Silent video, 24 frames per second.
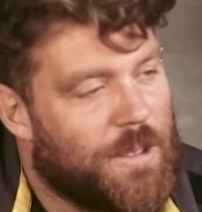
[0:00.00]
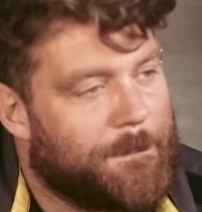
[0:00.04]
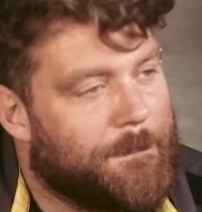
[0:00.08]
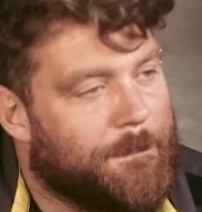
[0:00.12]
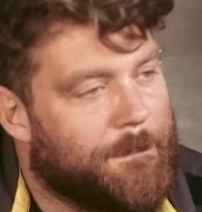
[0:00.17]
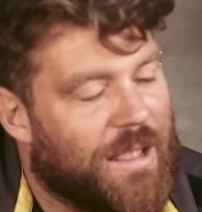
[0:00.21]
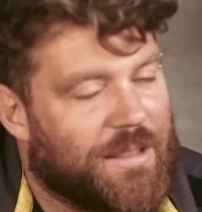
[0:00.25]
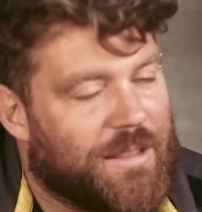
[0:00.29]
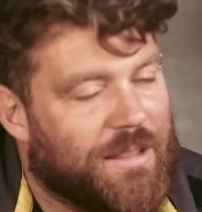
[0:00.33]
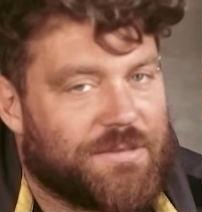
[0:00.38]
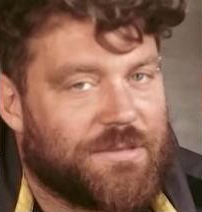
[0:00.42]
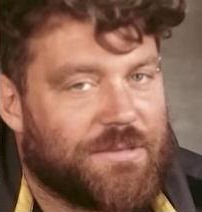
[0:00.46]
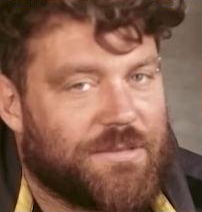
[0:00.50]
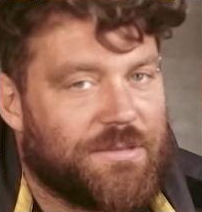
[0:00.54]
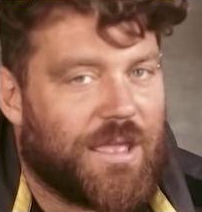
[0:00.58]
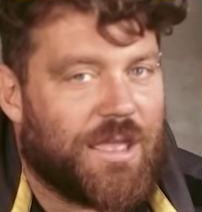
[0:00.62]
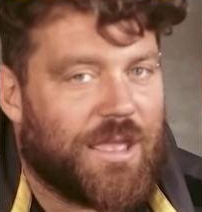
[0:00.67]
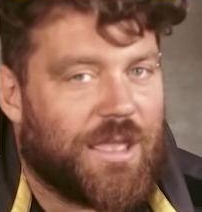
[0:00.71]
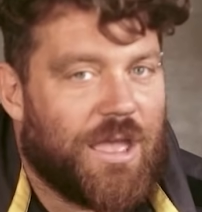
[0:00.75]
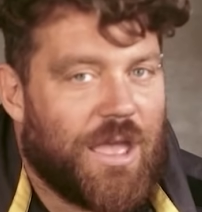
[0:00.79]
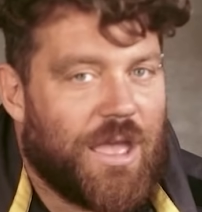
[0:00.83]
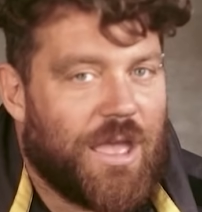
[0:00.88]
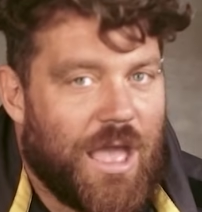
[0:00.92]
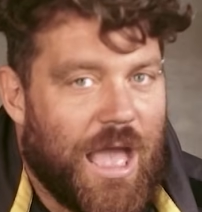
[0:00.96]
but
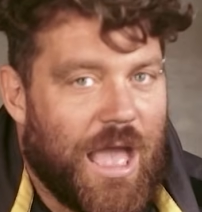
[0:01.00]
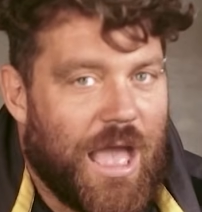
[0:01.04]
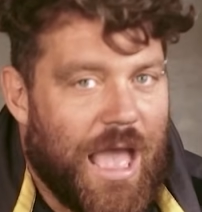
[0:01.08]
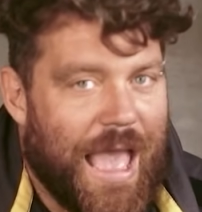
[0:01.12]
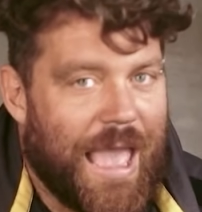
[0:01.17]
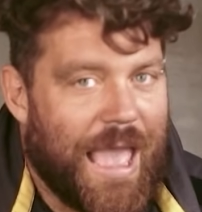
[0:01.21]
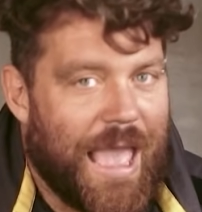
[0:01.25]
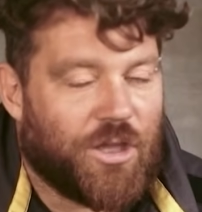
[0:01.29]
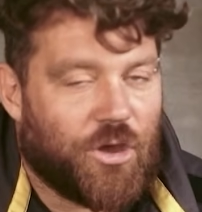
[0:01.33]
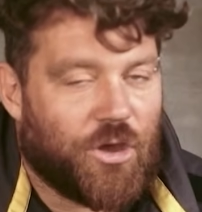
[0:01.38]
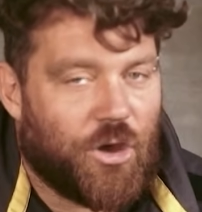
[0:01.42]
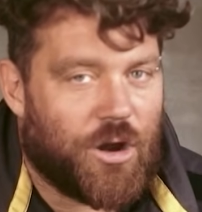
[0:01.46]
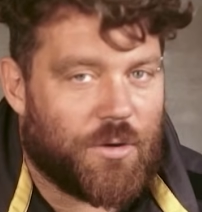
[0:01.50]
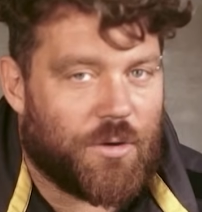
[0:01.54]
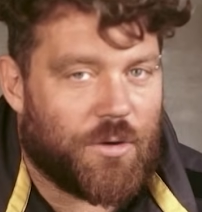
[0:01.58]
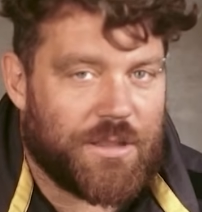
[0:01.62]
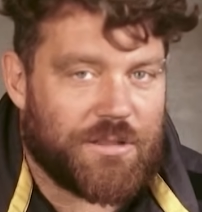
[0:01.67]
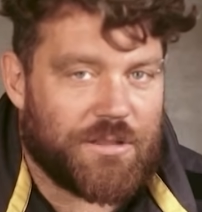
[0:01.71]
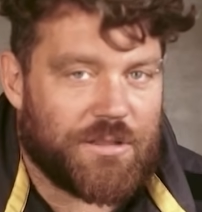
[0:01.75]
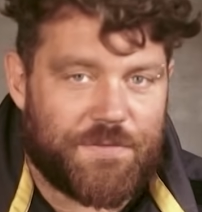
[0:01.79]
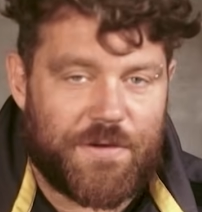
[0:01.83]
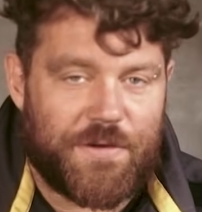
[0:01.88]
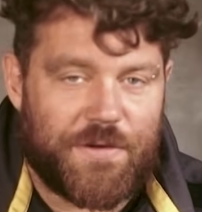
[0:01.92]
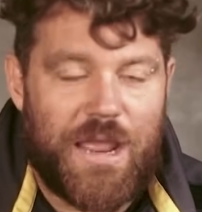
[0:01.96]
the high
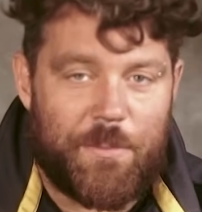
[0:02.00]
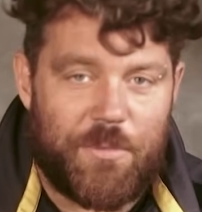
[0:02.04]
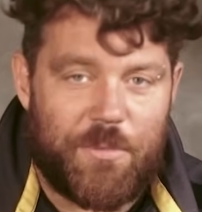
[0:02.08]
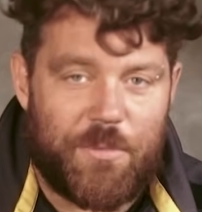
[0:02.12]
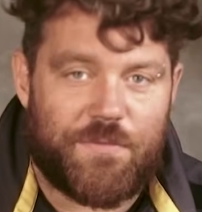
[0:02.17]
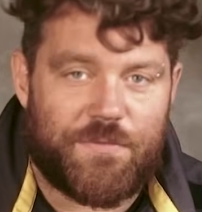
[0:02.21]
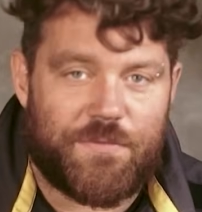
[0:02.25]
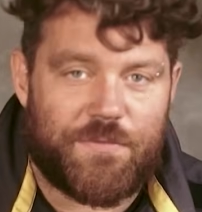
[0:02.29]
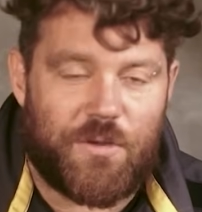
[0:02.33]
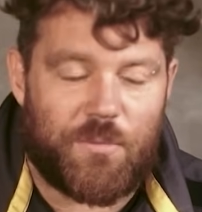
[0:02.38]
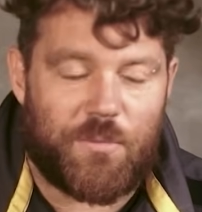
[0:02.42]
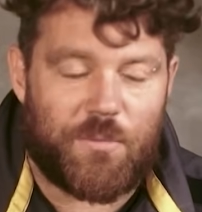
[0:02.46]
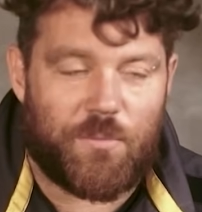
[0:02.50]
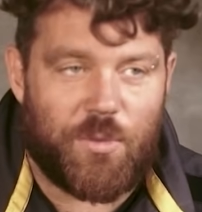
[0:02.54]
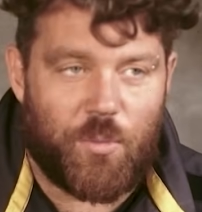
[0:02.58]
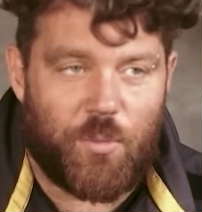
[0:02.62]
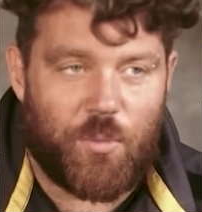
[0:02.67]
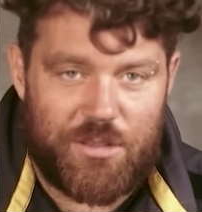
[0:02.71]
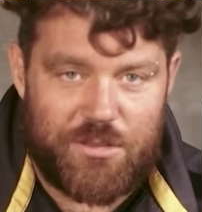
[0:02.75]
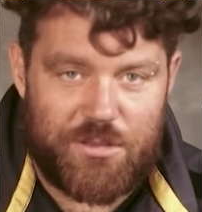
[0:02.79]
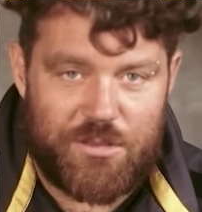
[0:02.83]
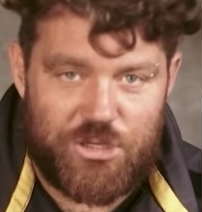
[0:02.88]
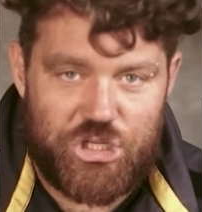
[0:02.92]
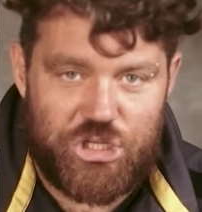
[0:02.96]
current coming from the
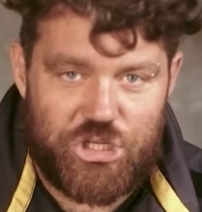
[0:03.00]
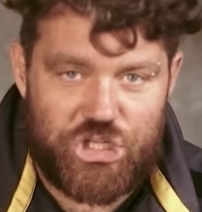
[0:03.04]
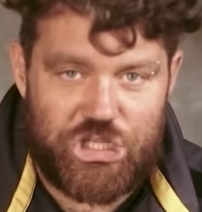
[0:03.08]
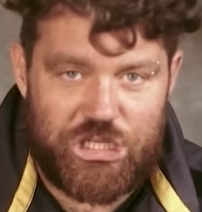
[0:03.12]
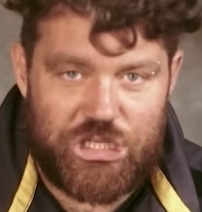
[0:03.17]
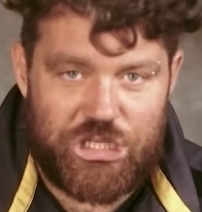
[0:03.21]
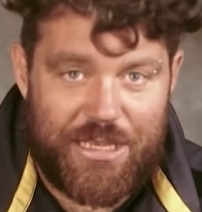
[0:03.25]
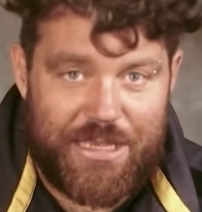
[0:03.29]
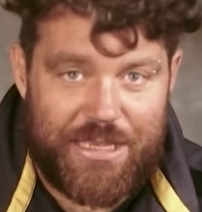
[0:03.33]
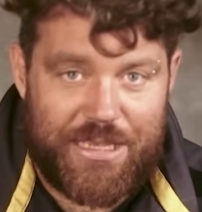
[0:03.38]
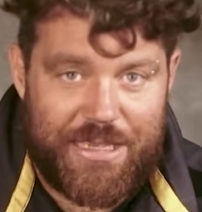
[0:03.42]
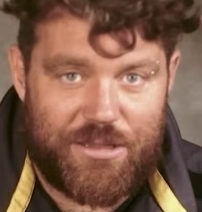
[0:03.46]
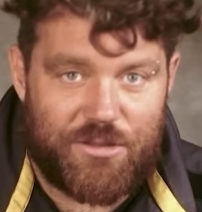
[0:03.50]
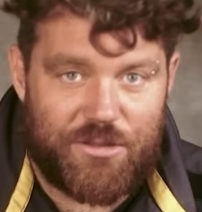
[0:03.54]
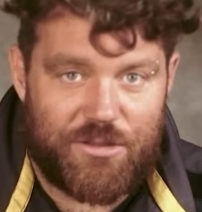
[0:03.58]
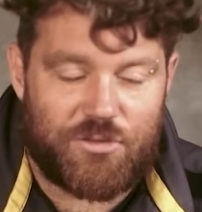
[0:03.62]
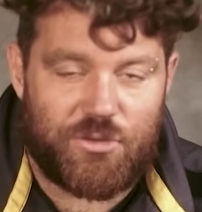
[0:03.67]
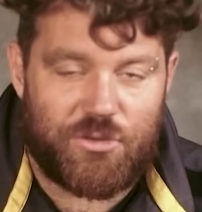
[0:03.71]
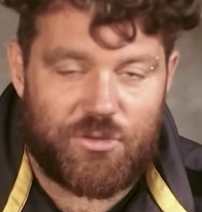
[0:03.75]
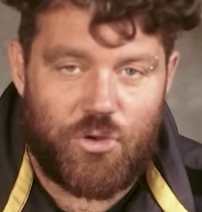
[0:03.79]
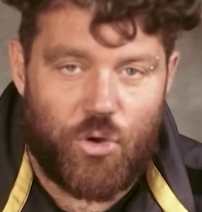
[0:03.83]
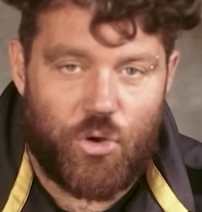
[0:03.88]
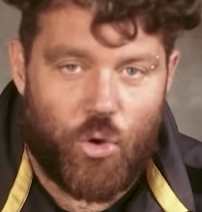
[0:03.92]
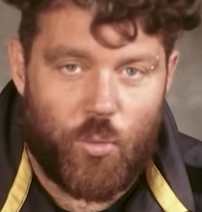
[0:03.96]
welding machine
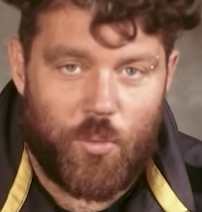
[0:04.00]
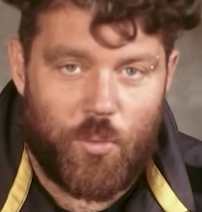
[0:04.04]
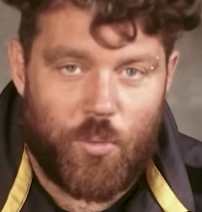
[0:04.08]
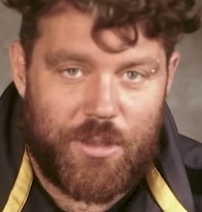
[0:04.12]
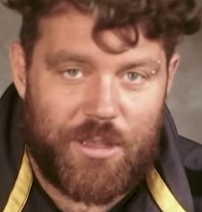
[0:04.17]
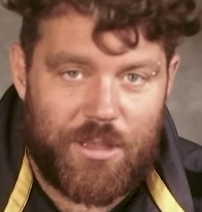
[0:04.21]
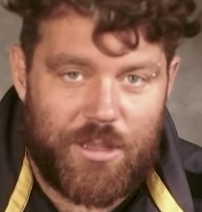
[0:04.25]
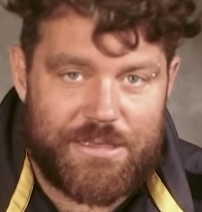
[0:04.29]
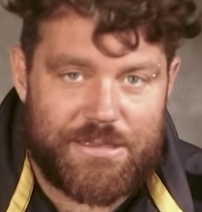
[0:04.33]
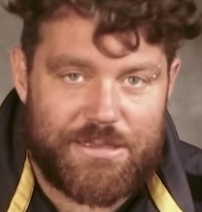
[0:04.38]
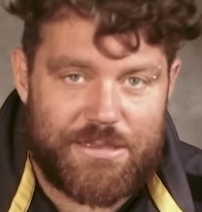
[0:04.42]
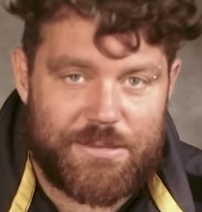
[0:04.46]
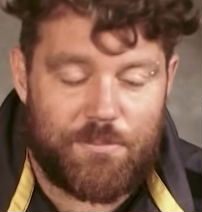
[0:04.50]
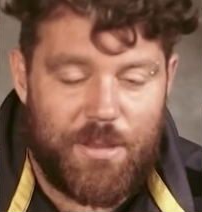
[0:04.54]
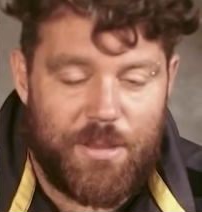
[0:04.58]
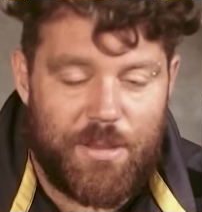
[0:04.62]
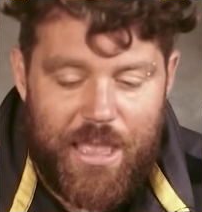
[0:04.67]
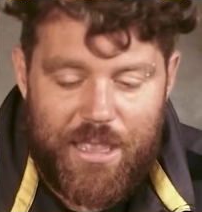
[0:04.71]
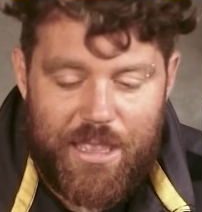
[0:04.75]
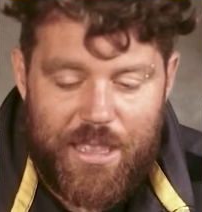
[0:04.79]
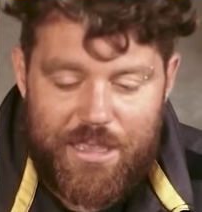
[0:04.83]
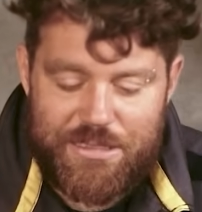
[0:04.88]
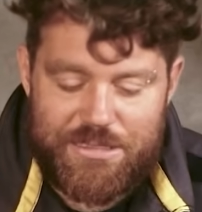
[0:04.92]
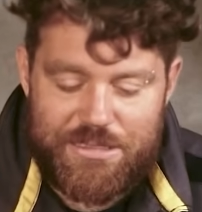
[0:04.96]
cannot go in
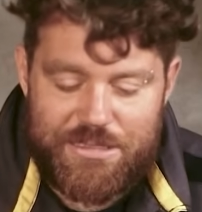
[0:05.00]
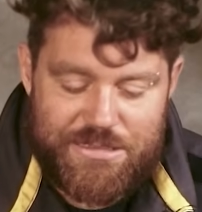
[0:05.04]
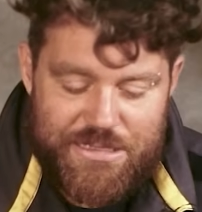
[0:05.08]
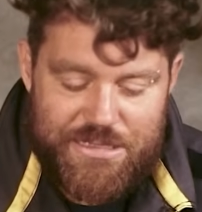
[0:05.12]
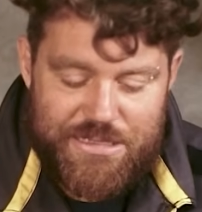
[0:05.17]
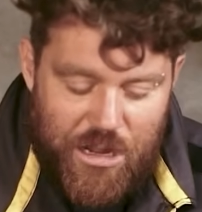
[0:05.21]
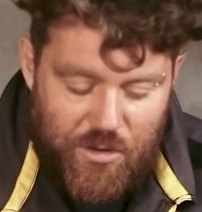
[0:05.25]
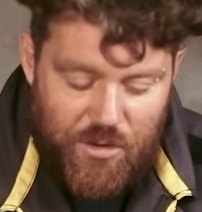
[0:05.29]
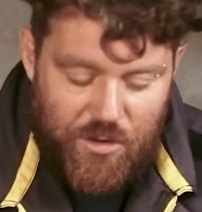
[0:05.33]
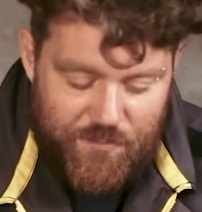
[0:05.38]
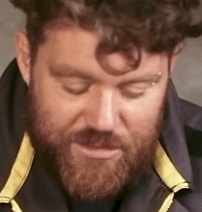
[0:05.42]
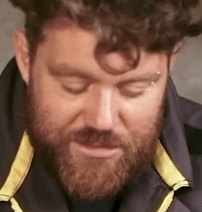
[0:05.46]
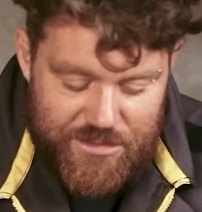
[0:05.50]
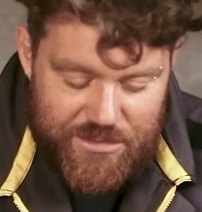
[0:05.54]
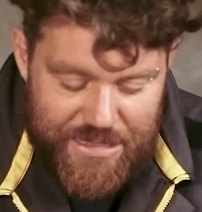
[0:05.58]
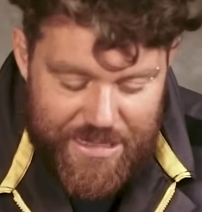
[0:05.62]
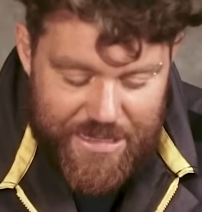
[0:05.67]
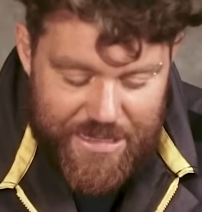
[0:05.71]
back inside of it.